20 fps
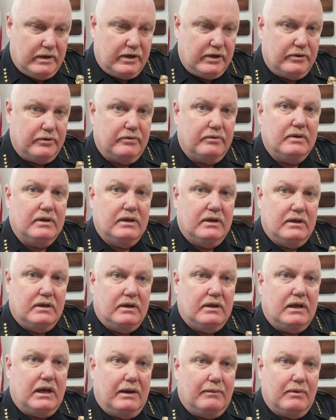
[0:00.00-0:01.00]
we do,
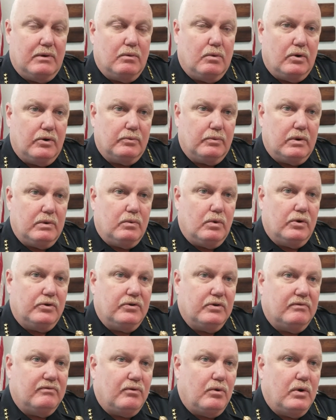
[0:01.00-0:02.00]
and we want
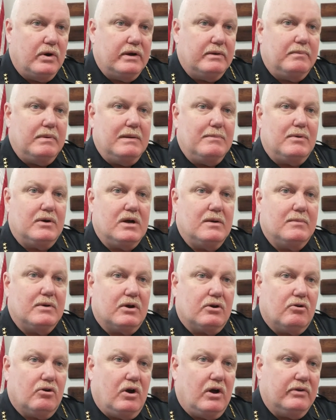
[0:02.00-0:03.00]
to avoid people coming
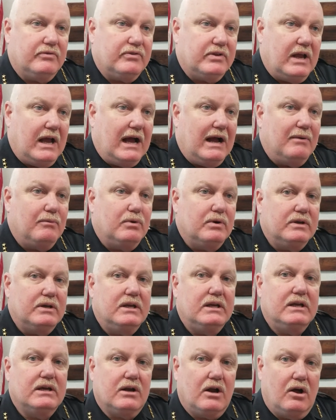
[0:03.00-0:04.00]
across the
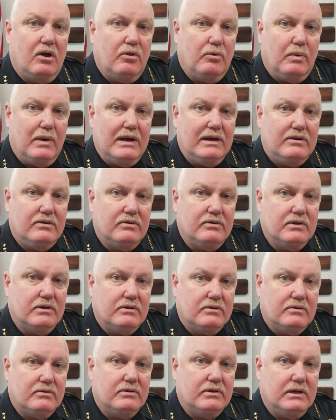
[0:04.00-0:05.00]
I-110 all the way to
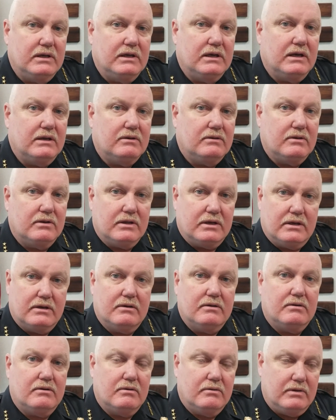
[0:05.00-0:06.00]

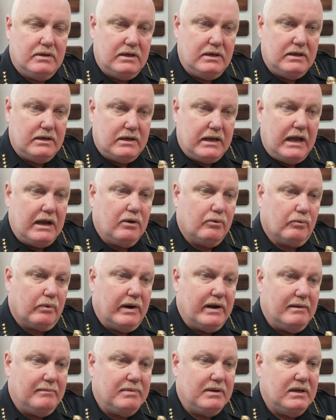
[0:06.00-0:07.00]
the down
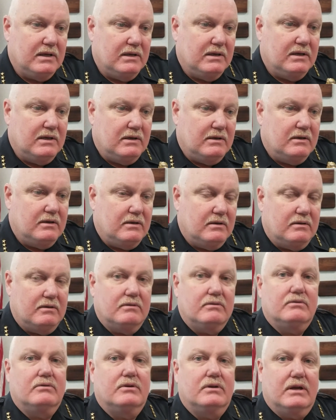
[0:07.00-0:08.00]
ramp.
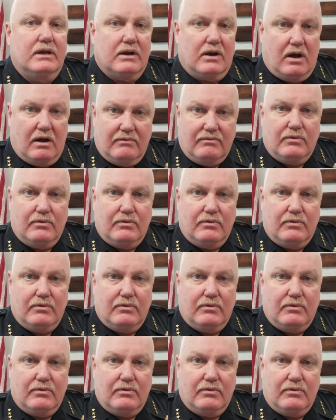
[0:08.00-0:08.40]
Get off